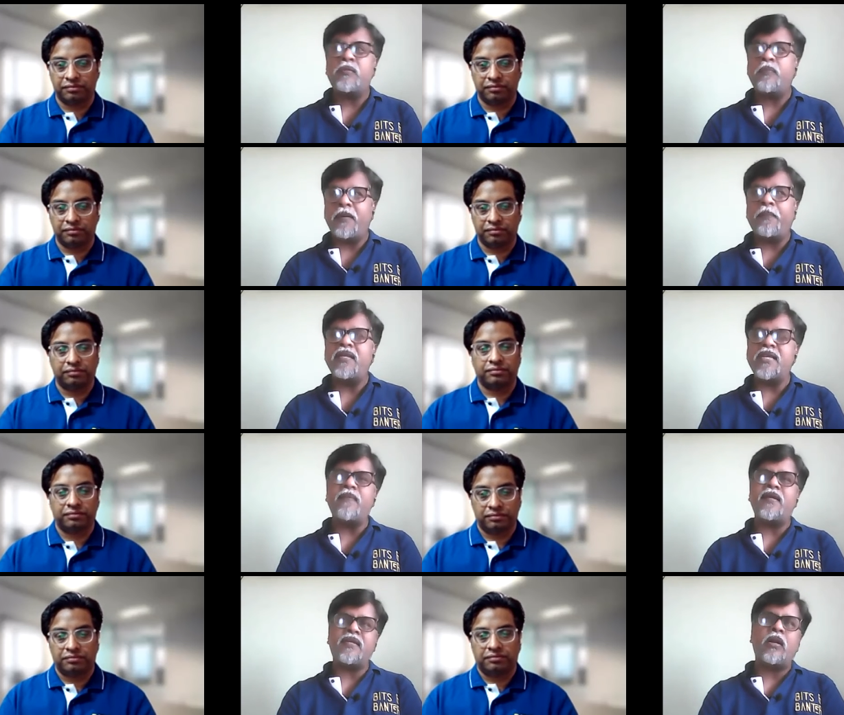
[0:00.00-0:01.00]
Speaker 1: goods, but
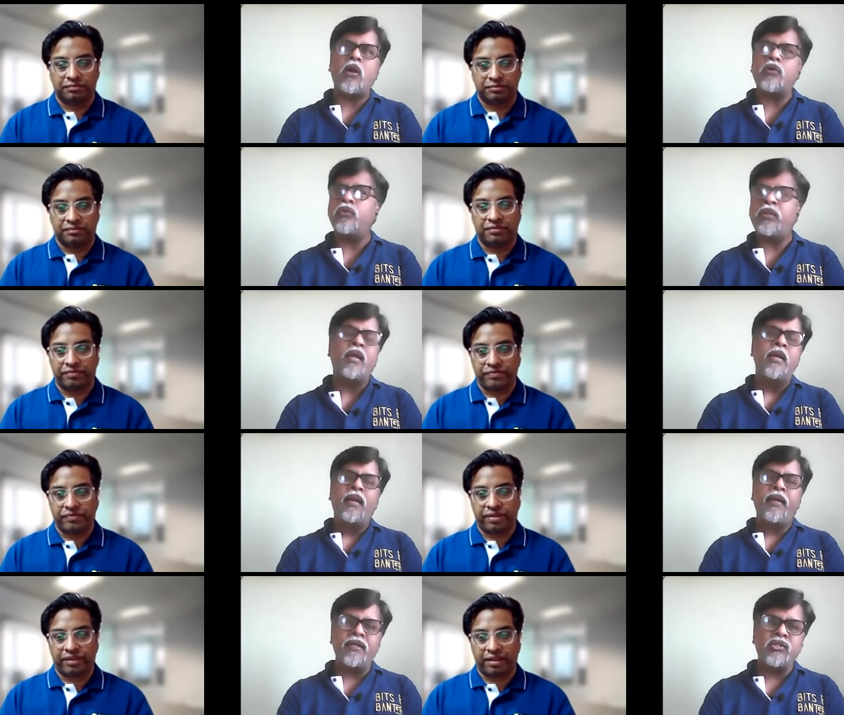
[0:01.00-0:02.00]
Punjab has a lot of the,
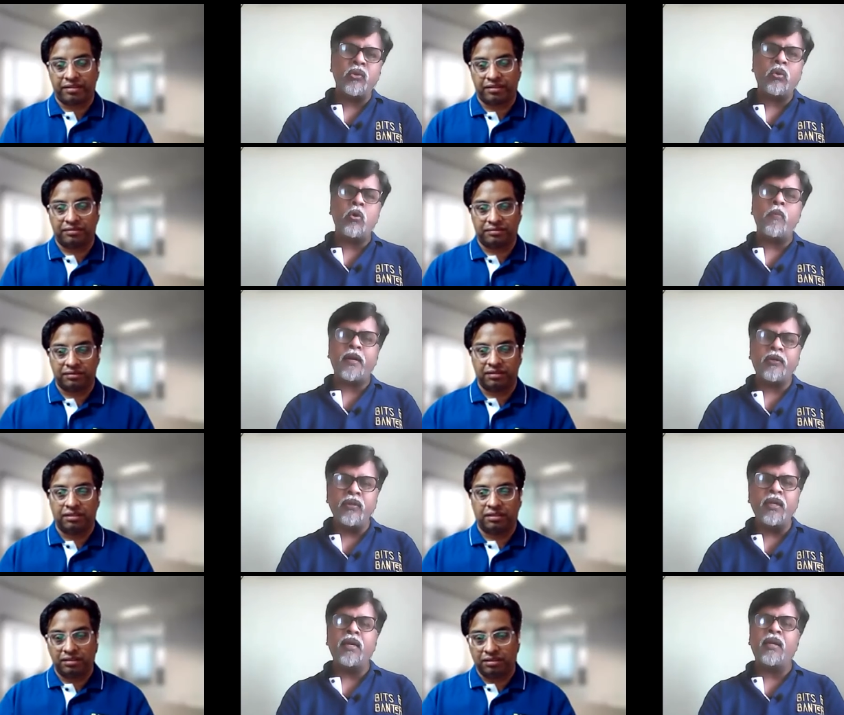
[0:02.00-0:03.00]
it has to go
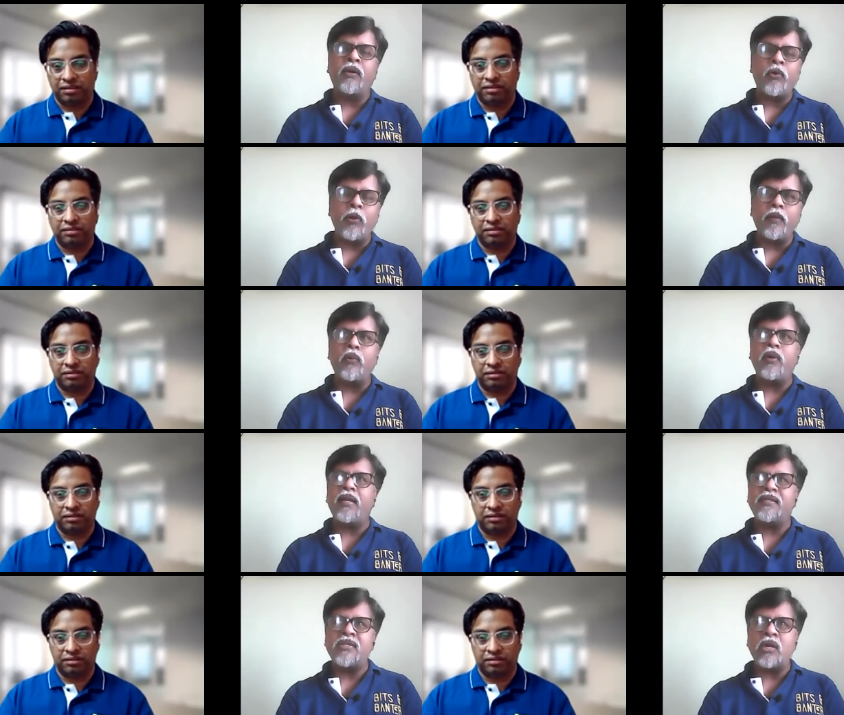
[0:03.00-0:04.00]
back to the drawing
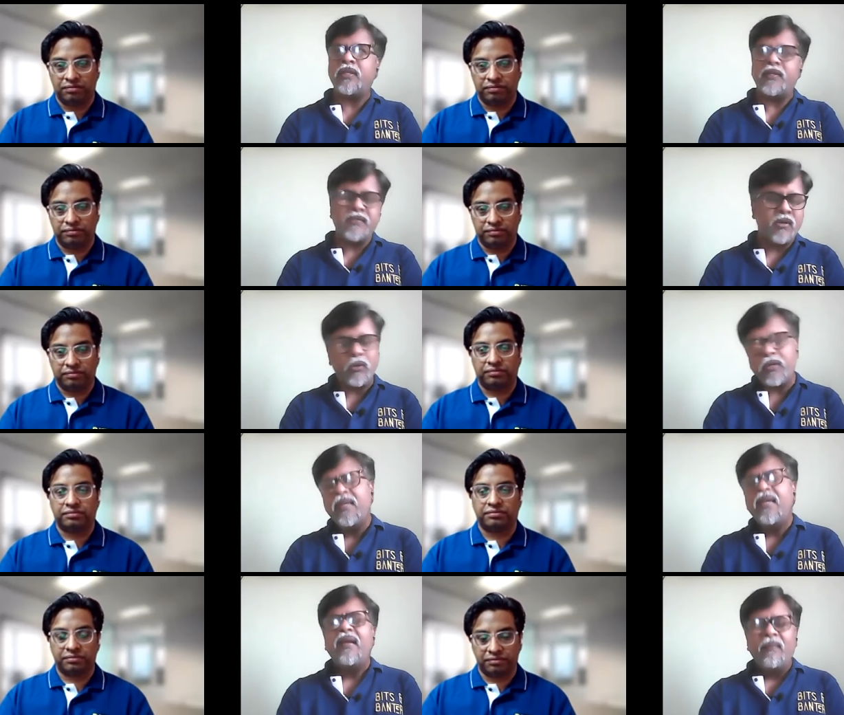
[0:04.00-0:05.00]
board and sort things
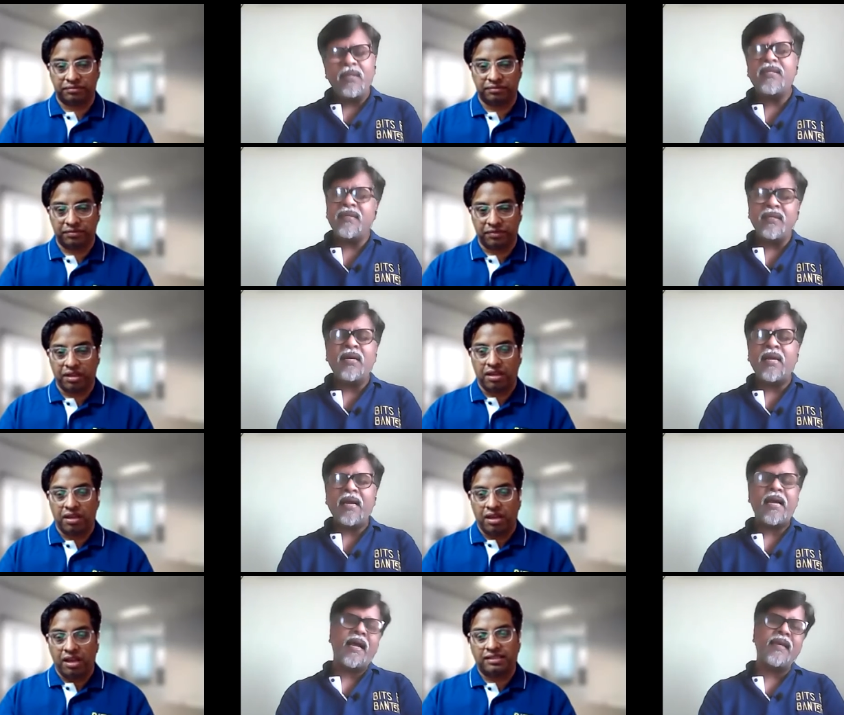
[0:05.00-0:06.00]
out. But
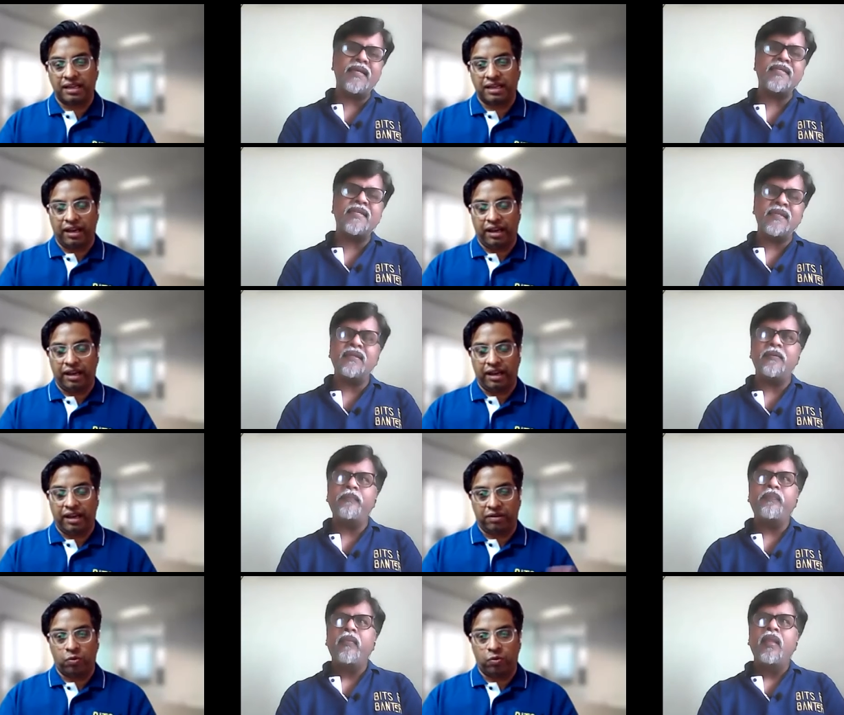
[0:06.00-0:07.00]
uh,
Speaker 2: exactly. I guess
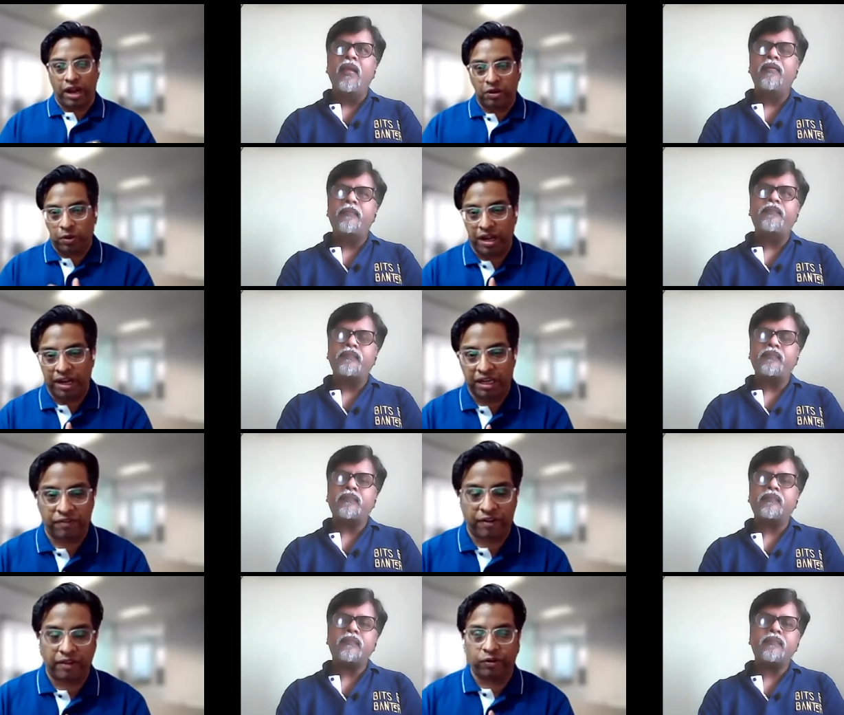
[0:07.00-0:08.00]
uh, at at one
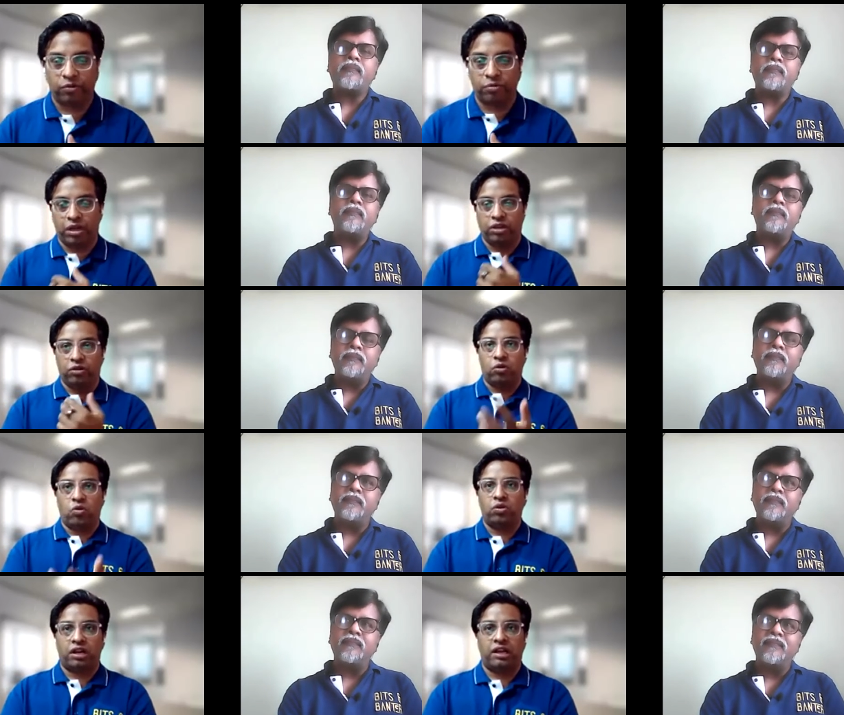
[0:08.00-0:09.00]
ninety-five you you
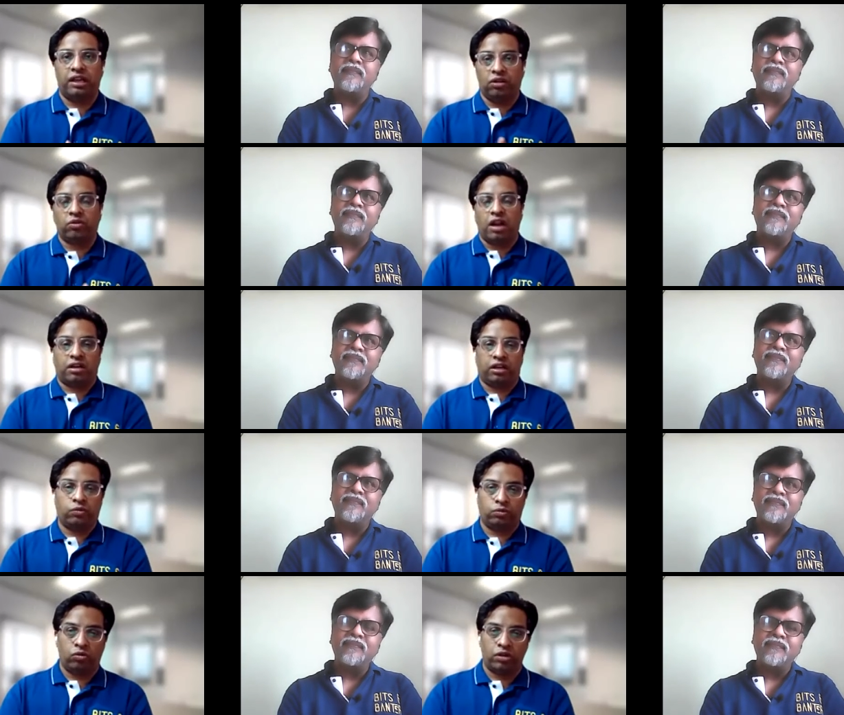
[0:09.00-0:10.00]
don't really you can't
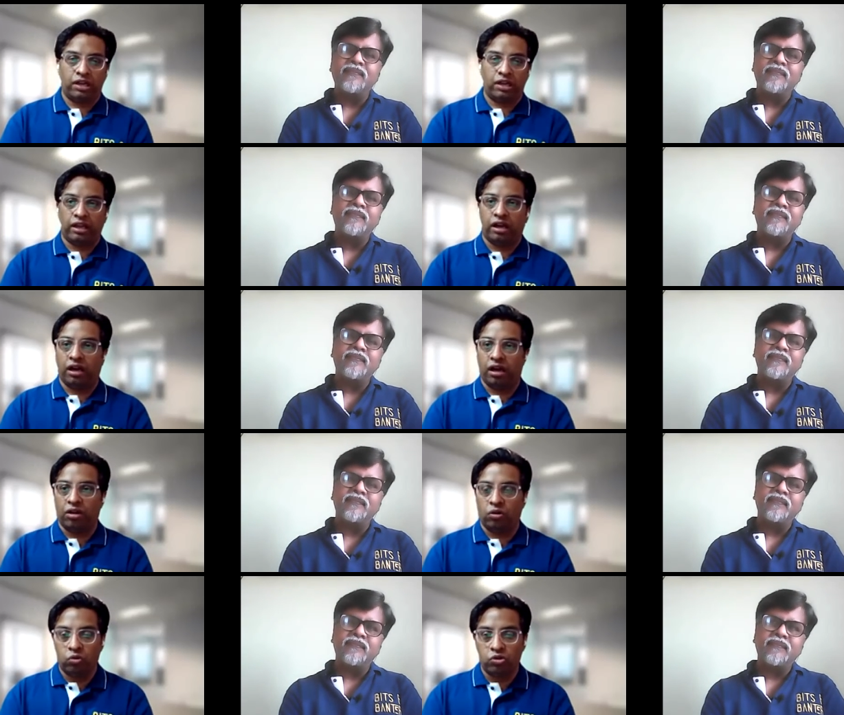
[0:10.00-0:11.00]
you don't really
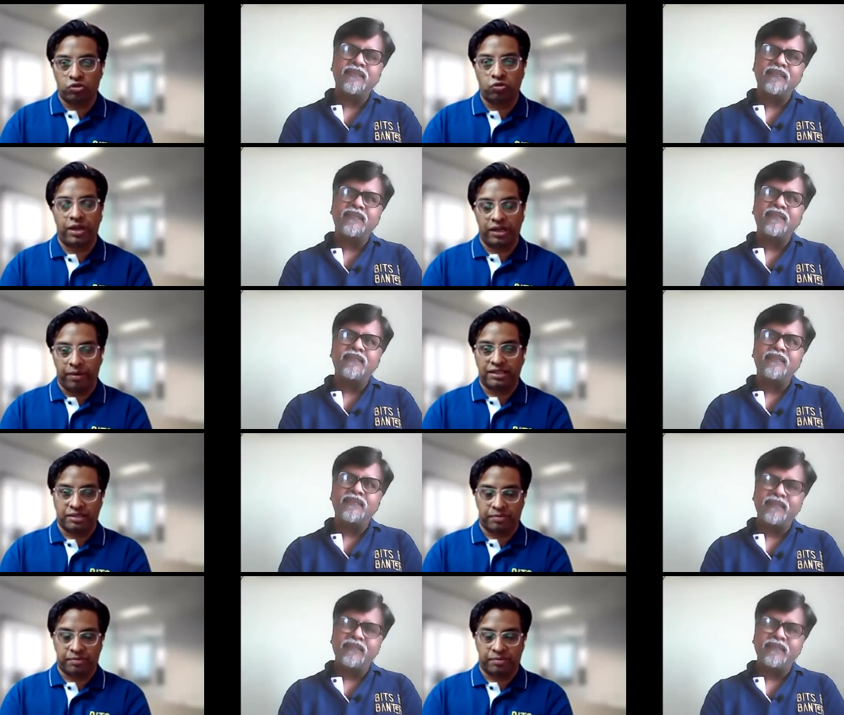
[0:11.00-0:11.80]
uh, lose too many matches,